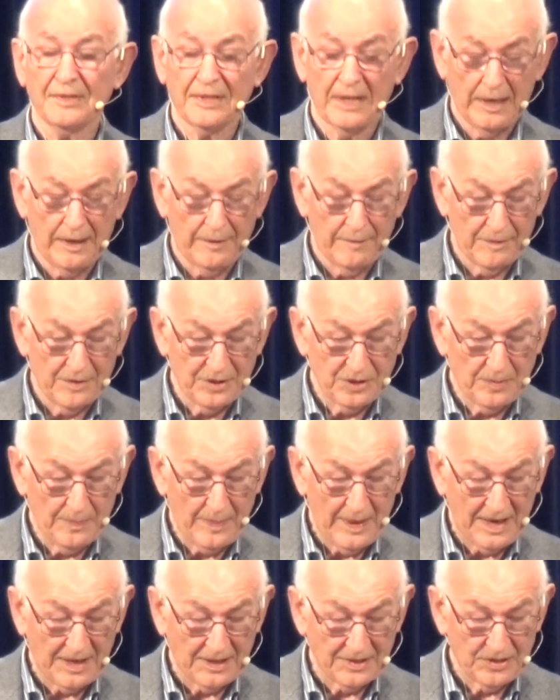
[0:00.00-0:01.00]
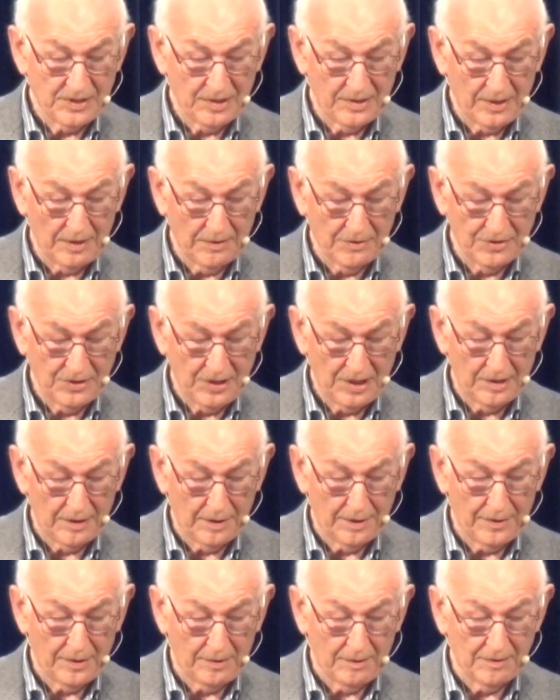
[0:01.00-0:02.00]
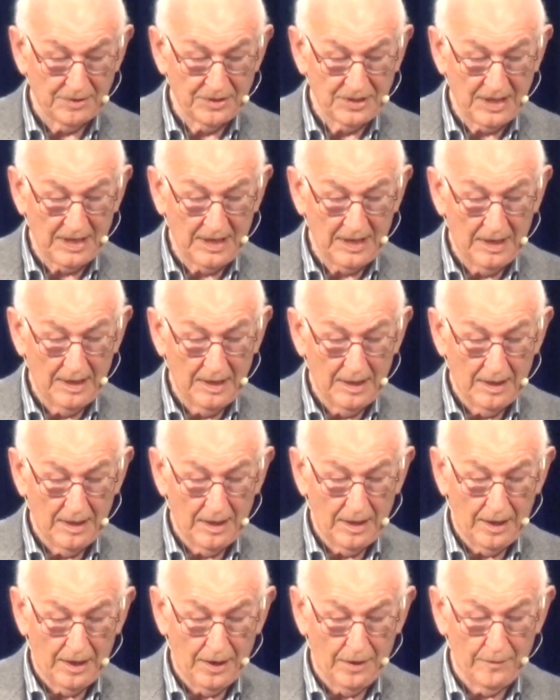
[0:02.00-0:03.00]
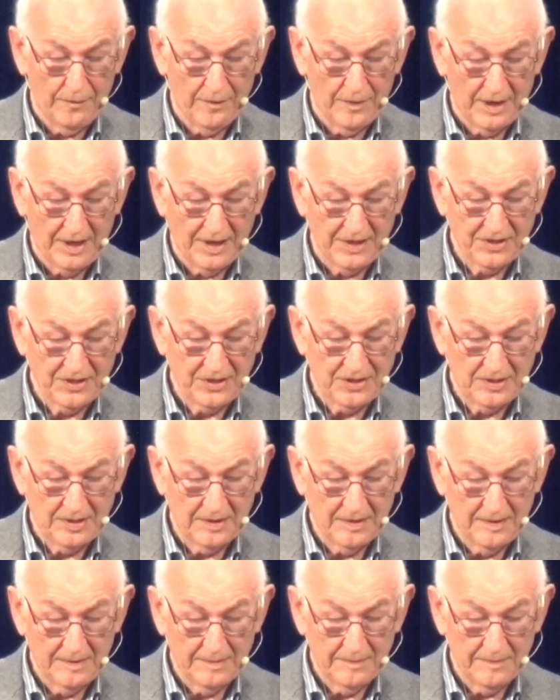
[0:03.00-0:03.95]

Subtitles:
to have respect to those in authority over us.